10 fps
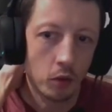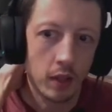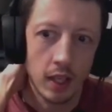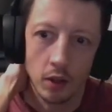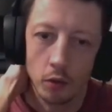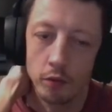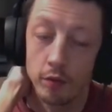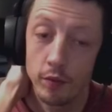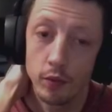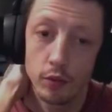hear
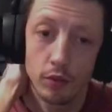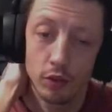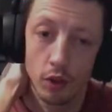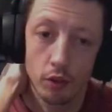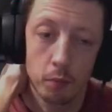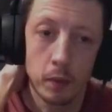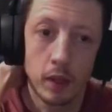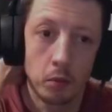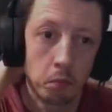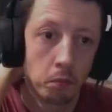gunshots
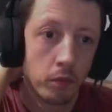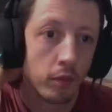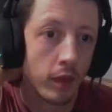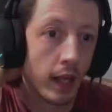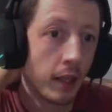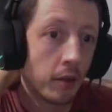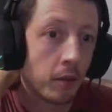being fired.